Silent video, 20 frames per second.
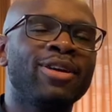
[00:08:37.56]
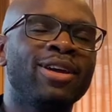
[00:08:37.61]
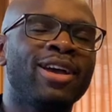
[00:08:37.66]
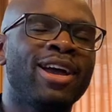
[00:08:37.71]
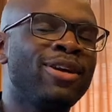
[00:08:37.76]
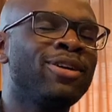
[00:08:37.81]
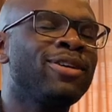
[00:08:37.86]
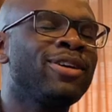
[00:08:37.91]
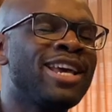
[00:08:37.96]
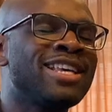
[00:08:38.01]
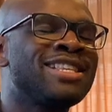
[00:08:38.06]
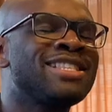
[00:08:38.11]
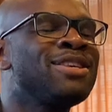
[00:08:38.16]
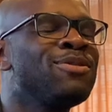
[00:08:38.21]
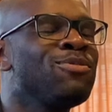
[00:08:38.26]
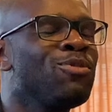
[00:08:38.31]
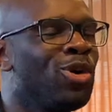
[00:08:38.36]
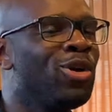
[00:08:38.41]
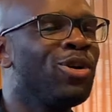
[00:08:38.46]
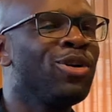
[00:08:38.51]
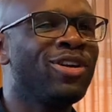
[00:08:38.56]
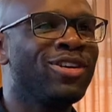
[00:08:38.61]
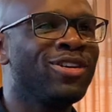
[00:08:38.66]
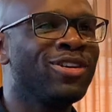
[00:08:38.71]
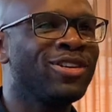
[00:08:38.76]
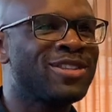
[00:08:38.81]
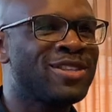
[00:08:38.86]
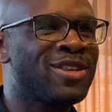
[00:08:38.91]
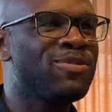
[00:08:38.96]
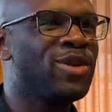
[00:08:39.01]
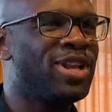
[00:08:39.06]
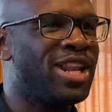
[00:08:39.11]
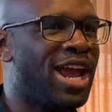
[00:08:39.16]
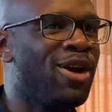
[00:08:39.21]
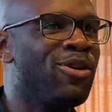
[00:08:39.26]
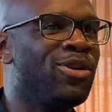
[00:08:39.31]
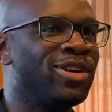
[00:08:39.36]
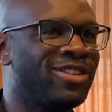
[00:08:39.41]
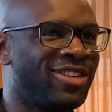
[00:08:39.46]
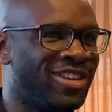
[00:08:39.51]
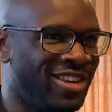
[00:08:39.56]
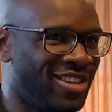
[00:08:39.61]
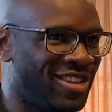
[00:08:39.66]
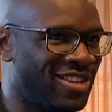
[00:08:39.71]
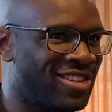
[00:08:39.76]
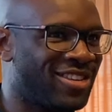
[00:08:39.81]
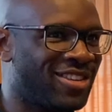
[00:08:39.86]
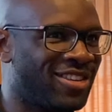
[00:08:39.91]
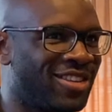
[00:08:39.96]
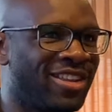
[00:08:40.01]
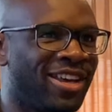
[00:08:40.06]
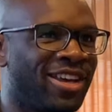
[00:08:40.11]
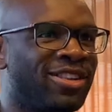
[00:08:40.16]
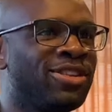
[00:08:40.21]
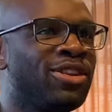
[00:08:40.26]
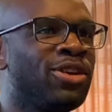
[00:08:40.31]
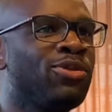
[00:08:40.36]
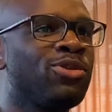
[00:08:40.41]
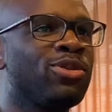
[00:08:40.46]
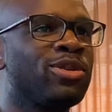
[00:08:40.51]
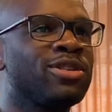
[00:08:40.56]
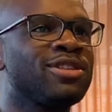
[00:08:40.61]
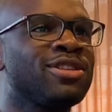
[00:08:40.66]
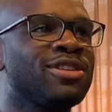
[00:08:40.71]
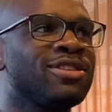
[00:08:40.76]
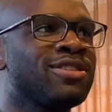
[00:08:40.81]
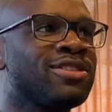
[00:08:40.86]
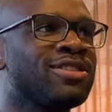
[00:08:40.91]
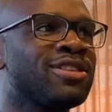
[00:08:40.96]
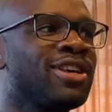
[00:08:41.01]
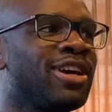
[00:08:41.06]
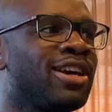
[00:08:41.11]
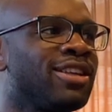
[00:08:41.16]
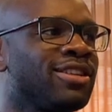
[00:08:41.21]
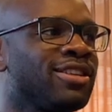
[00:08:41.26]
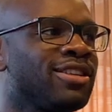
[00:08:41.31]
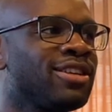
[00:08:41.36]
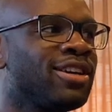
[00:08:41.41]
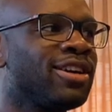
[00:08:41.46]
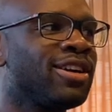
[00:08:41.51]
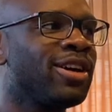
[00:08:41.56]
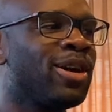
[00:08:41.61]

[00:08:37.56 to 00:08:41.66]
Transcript: I, I see more similarities than differences, and uh,